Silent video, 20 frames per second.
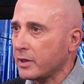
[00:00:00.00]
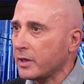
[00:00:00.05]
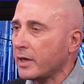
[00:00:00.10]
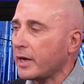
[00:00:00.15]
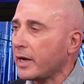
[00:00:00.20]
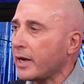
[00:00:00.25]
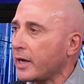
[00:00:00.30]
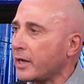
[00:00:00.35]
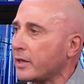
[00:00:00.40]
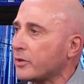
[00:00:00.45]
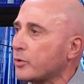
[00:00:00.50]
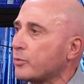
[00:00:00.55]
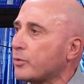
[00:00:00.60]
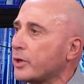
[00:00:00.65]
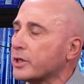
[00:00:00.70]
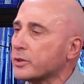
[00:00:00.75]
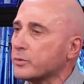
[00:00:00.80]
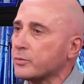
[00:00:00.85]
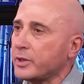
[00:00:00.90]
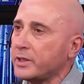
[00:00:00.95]
And the
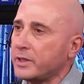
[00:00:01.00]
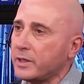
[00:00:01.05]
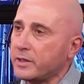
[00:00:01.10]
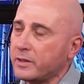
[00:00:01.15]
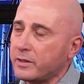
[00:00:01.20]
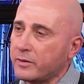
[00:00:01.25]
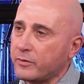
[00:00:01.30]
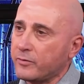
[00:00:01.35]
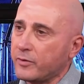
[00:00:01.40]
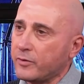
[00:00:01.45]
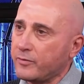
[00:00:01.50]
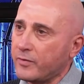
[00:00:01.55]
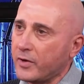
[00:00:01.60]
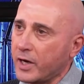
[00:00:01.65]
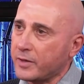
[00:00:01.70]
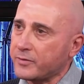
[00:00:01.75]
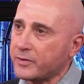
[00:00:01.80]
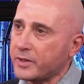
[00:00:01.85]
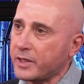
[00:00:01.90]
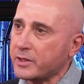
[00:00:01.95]
reason we did the
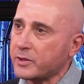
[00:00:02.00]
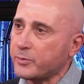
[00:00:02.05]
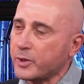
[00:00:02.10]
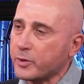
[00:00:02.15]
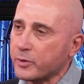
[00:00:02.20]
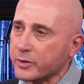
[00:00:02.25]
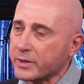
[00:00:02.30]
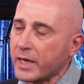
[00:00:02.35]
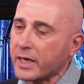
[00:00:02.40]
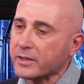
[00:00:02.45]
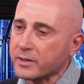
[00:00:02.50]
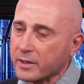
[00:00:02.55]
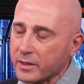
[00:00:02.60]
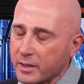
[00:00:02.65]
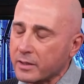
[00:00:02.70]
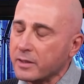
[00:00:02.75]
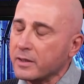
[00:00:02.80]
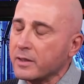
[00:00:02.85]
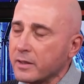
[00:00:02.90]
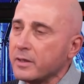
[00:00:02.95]
5 cents, because actually
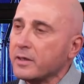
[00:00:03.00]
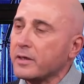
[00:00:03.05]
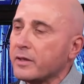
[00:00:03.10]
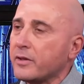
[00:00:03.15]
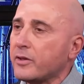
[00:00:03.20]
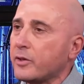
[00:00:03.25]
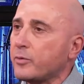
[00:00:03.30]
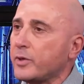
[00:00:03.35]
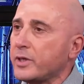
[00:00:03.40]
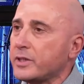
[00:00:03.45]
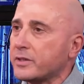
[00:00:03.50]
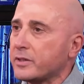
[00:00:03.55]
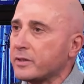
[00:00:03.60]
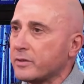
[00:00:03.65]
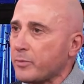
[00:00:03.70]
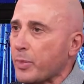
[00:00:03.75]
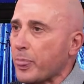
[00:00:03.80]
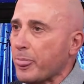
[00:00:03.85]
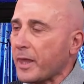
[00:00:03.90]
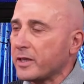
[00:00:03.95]
there is
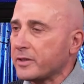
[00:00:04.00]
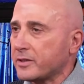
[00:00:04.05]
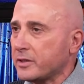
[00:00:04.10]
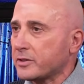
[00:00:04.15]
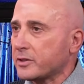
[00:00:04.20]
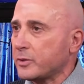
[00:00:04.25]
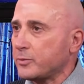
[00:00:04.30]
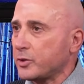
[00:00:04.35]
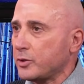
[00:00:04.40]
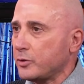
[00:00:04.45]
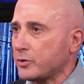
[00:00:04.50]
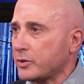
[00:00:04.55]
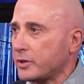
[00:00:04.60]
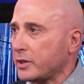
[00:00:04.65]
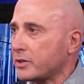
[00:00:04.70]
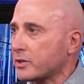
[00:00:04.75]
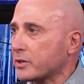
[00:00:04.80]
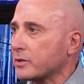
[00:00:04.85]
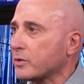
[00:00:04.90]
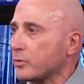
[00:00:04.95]
systems
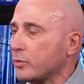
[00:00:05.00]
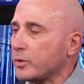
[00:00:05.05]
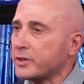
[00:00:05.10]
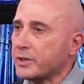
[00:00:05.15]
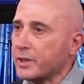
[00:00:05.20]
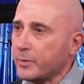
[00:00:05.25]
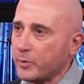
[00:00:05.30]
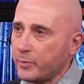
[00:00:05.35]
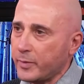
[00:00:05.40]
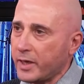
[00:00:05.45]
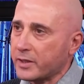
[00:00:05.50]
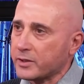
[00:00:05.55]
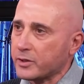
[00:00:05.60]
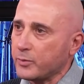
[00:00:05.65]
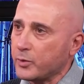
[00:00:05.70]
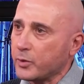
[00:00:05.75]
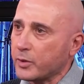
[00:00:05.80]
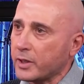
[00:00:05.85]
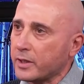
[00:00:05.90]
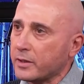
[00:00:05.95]
usage when someone makes the
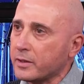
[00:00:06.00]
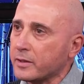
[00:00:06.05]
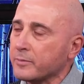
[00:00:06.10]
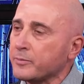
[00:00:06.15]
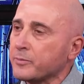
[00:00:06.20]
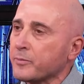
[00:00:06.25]
booking,